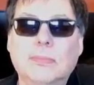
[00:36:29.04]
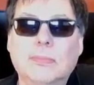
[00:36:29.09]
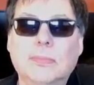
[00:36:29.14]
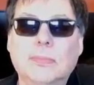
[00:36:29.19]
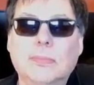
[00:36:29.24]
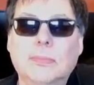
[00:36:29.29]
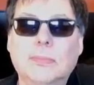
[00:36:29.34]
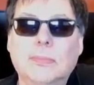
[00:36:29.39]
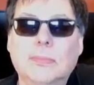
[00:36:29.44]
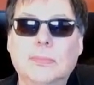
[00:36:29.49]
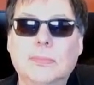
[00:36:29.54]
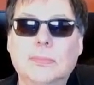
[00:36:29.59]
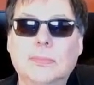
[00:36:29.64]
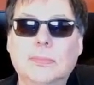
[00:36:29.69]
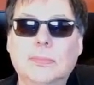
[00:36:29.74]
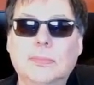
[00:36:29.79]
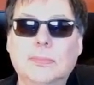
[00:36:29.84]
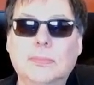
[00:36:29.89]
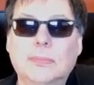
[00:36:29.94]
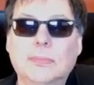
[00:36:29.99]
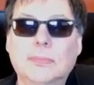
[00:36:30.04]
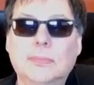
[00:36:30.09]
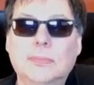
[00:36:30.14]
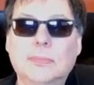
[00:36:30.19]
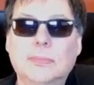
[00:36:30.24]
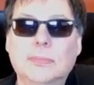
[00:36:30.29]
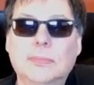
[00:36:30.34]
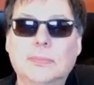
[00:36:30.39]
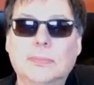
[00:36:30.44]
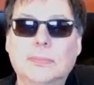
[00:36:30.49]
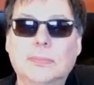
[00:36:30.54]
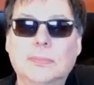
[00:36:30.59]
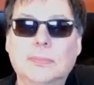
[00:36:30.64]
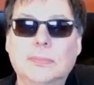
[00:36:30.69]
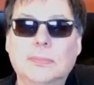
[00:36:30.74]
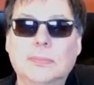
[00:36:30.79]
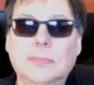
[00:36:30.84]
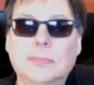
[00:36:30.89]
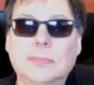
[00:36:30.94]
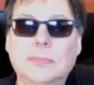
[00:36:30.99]

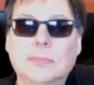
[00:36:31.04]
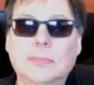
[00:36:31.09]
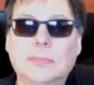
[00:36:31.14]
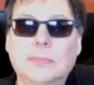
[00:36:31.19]
(silent)